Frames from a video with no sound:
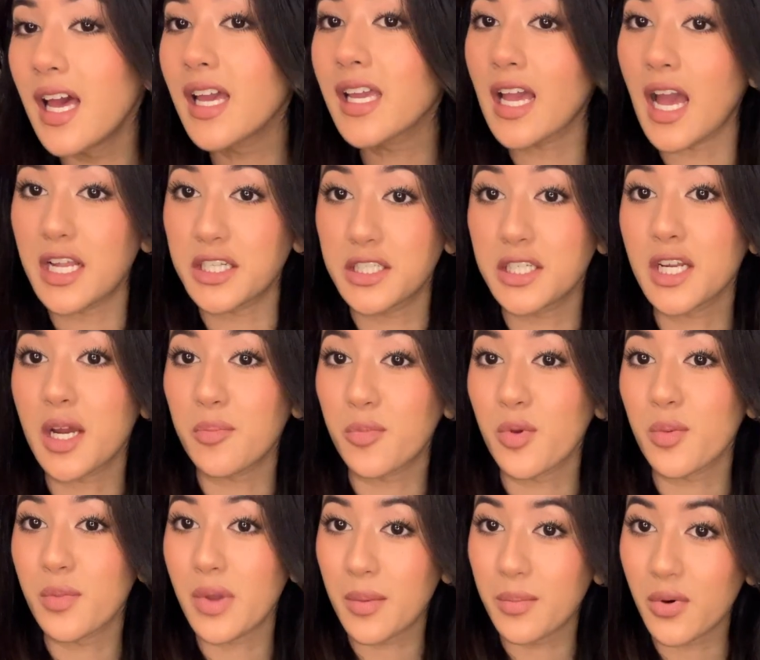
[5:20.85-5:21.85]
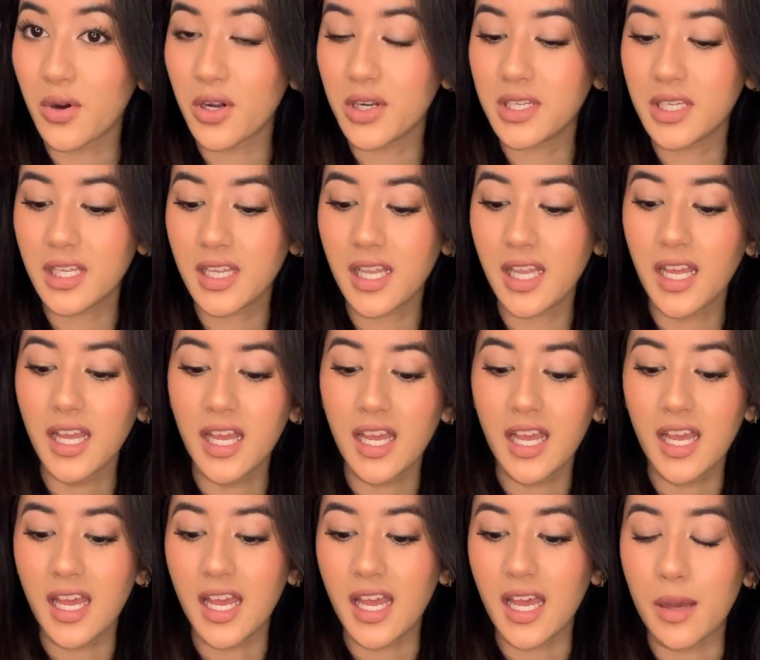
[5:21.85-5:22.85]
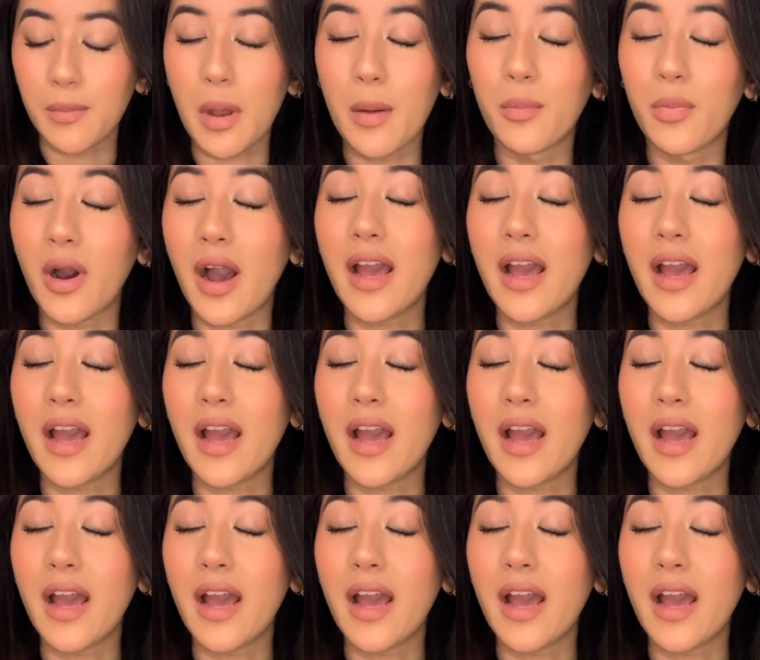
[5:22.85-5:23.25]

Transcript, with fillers: catching up with my body and my,